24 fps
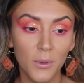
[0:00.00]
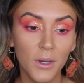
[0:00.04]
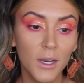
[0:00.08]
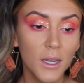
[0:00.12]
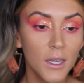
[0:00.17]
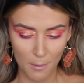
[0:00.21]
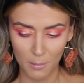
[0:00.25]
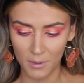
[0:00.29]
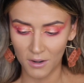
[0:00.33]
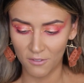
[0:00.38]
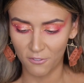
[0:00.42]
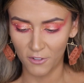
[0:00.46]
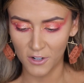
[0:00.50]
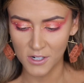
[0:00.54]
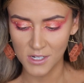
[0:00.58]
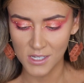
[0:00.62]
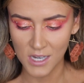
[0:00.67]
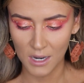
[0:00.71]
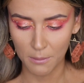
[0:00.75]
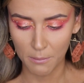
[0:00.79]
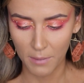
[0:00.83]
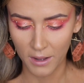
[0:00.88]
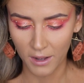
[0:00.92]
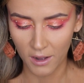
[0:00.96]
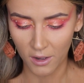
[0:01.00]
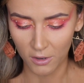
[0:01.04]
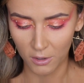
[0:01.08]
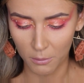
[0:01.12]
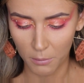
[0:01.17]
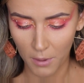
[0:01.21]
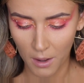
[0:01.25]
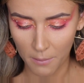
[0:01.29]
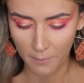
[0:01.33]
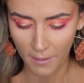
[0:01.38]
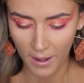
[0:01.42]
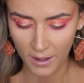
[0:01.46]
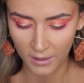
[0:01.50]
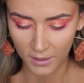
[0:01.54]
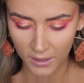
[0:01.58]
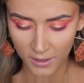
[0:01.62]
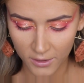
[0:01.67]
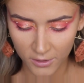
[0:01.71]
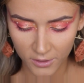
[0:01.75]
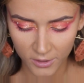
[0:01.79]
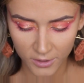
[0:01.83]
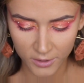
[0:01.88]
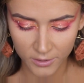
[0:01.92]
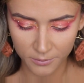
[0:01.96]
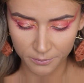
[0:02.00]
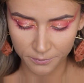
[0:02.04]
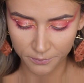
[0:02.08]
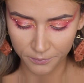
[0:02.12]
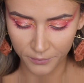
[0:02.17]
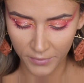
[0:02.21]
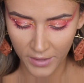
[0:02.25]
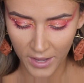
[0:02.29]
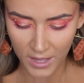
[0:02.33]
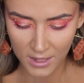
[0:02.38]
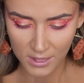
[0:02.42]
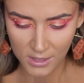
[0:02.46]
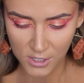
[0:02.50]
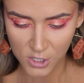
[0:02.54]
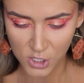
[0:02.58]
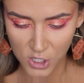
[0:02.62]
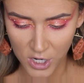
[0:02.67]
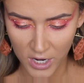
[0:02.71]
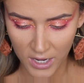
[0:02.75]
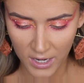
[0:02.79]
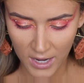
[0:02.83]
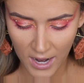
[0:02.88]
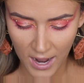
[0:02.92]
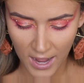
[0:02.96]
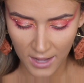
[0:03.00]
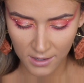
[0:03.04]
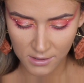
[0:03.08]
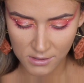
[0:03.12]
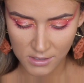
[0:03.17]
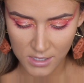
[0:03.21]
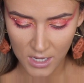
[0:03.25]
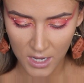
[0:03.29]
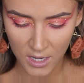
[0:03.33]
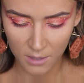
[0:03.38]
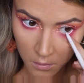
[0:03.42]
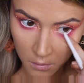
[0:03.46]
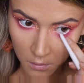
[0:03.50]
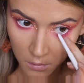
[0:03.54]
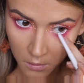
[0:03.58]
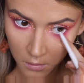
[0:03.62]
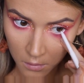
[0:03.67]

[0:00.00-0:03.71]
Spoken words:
I'm gonna first take my Colourpop eyeliner in the shade Exit.